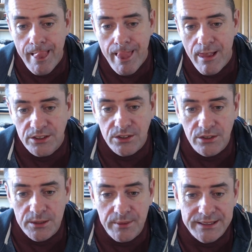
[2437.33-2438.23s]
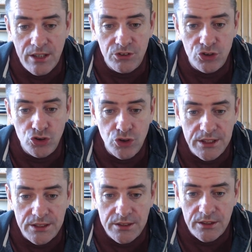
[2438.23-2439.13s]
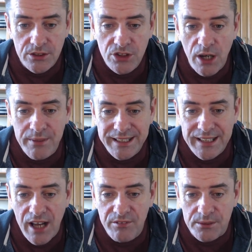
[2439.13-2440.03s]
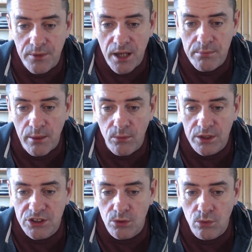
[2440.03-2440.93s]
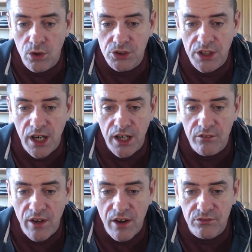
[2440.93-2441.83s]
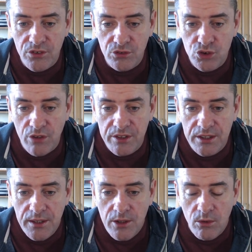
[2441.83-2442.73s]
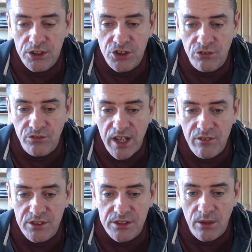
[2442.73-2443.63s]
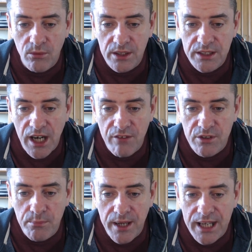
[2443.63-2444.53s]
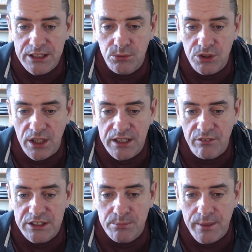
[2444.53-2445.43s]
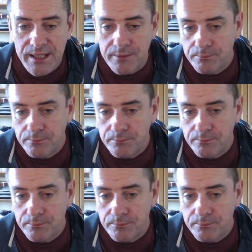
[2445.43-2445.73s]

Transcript: So it depends on how it's treated. Dominic Gavin. Hi Bob, what's the worst car you've ever driven? What's your favourite? And what car from the past would you like to have a spin in?